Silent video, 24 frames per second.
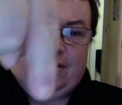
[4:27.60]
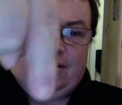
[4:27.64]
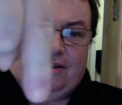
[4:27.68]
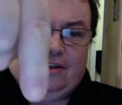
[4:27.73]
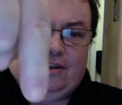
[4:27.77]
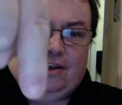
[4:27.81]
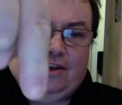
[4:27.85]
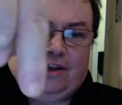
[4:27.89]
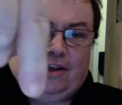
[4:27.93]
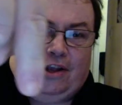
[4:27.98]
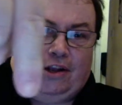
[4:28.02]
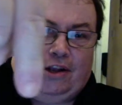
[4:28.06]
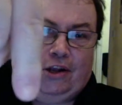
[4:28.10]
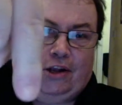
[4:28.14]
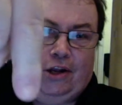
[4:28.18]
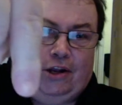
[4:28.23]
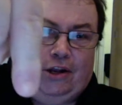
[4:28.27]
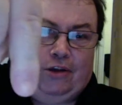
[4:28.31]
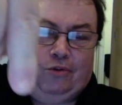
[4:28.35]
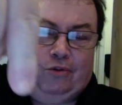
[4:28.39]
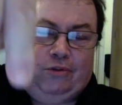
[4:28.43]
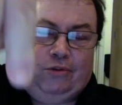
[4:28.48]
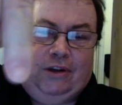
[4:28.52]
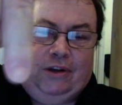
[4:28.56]
you can click
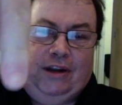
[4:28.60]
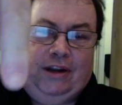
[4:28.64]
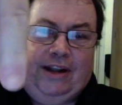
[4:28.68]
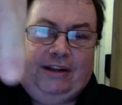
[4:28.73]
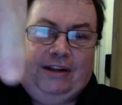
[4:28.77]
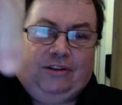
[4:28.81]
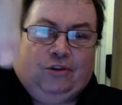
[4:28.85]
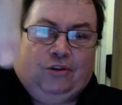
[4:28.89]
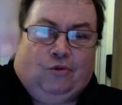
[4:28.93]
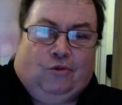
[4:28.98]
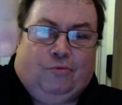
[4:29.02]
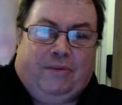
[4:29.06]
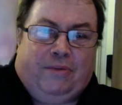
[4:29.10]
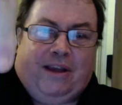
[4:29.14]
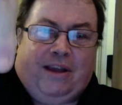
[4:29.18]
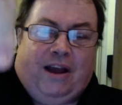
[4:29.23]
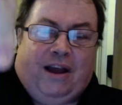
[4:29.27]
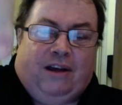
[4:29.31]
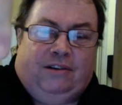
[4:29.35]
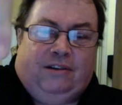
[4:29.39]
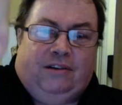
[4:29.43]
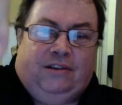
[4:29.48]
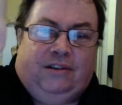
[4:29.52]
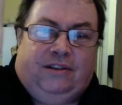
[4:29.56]
on the link that will be
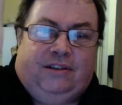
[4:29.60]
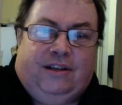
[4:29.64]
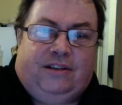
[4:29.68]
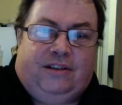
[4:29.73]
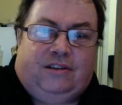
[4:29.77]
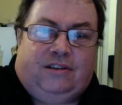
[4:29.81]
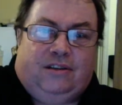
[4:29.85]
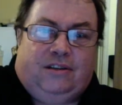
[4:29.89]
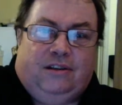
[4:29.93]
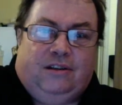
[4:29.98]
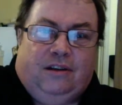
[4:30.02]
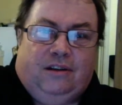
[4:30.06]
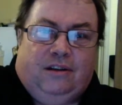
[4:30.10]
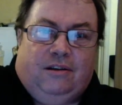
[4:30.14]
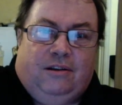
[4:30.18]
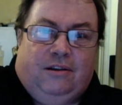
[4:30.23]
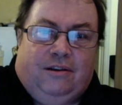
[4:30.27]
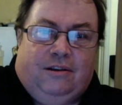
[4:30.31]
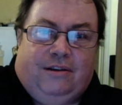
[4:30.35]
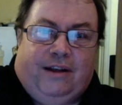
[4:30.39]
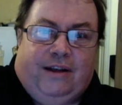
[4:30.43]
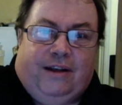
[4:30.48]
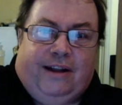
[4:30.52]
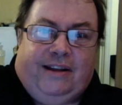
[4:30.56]
under this
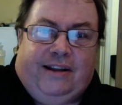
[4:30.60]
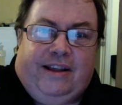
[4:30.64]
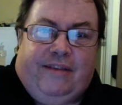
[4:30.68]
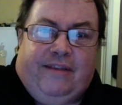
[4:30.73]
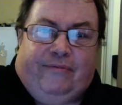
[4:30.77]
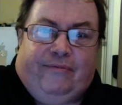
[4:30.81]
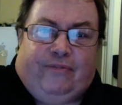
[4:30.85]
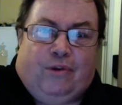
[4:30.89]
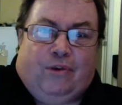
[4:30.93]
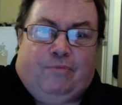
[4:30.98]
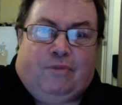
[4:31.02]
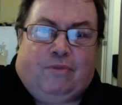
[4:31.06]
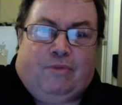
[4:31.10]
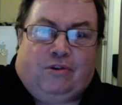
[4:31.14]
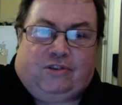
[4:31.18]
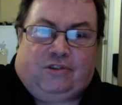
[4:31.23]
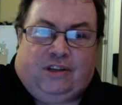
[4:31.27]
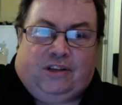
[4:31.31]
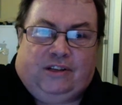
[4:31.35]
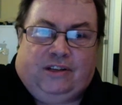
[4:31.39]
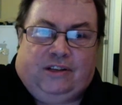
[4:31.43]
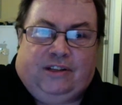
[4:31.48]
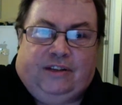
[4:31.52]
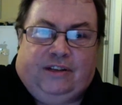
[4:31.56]
in the info box
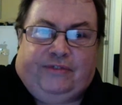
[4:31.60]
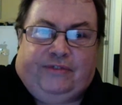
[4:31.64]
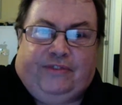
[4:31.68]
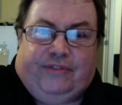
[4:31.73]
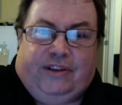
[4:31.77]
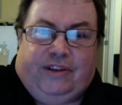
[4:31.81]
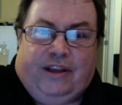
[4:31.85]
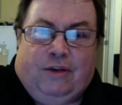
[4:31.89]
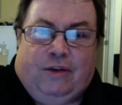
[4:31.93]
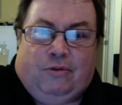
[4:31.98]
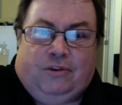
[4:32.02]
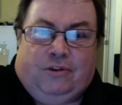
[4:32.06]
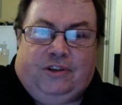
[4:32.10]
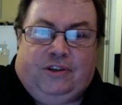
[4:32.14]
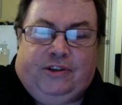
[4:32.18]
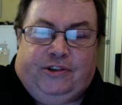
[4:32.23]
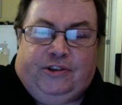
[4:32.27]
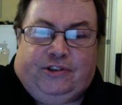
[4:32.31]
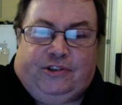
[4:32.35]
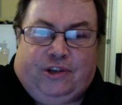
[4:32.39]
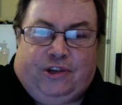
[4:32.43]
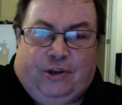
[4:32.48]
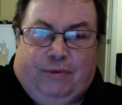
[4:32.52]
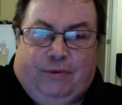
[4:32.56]
under this video on
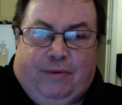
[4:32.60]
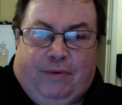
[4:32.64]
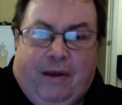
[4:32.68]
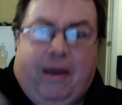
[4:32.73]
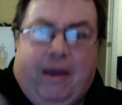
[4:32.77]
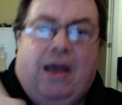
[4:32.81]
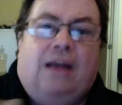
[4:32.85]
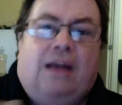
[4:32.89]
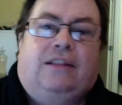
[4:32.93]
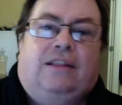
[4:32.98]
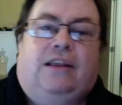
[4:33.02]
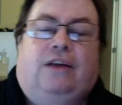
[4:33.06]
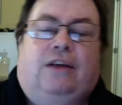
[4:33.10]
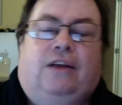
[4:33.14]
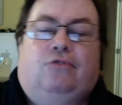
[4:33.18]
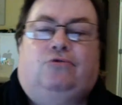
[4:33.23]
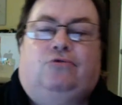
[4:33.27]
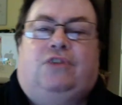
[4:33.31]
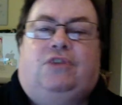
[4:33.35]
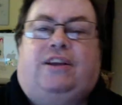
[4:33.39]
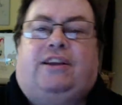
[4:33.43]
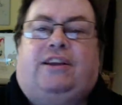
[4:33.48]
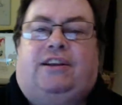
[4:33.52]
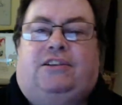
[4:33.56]
YouTube. That'll
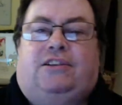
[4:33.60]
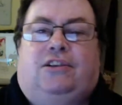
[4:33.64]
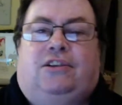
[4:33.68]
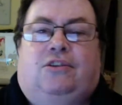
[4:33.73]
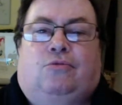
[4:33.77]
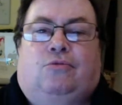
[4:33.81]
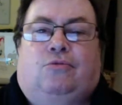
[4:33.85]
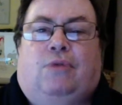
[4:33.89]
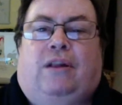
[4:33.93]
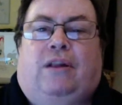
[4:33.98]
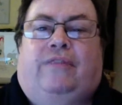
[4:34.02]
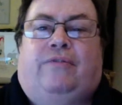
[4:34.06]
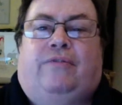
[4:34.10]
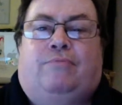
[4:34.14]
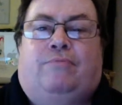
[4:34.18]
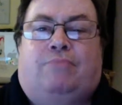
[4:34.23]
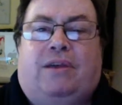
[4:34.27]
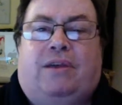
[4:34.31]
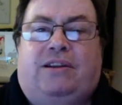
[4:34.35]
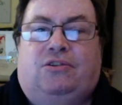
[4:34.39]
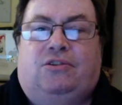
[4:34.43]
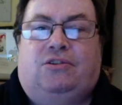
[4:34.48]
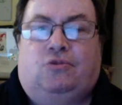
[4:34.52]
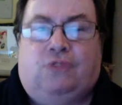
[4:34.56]
take you to the relevant
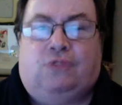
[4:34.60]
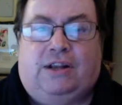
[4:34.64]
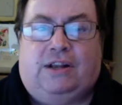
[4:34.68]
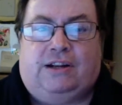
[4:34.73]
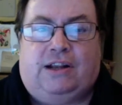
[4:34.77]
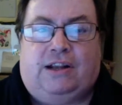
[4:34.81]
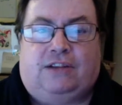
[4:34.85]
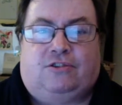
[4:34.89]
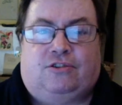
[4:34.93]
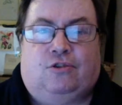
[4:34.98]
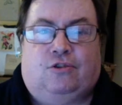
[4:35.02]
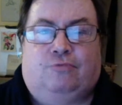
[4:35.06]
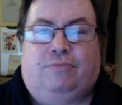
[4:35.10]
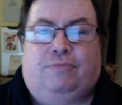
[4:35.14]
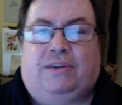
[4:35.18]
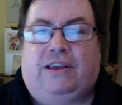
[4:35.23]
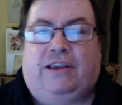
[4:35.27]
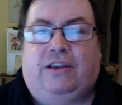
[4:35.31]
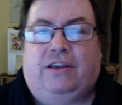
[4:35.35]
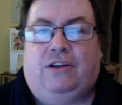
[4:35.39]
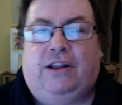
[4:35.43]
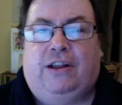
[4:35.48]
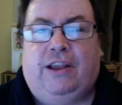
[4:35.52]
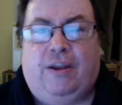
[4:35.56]
page on Nik Nak's Old
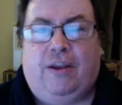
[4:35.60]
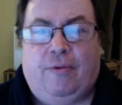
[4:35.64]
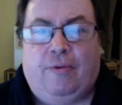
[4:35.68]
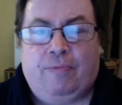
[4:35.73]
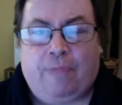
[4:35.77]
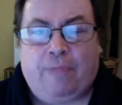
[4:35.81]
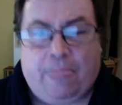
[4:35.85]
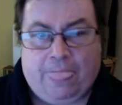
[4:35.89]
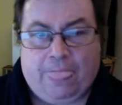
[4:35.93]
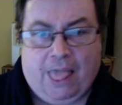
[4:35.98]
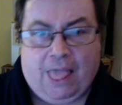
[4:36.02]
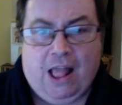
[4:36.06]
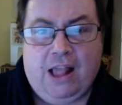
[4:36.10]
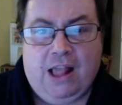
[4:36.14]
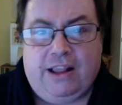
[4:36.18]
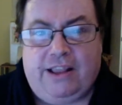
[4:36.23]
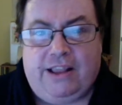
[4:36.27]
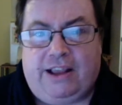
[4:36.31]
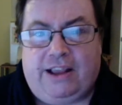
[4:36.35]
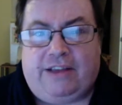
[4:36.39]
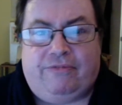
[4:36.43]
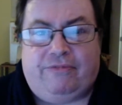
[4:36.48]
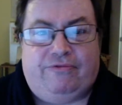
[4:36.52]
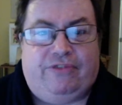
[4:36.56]
Peculiar.
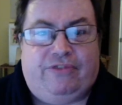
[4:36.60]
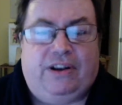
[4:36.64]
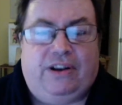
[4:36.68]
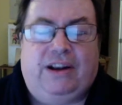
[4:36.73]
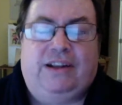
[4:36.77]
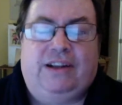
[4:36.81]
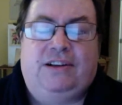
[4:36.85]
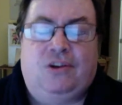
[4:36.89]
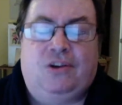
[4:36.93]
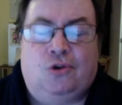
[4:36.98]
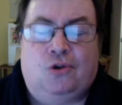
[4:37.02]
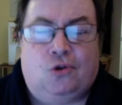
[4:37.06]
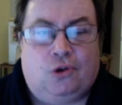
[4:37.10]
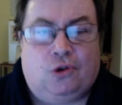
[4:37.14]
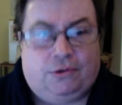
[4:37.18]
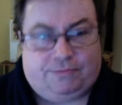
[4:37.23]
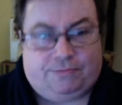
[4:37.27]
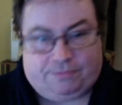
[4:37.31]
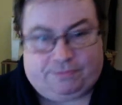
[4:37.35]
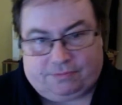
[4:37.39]
You can fill in your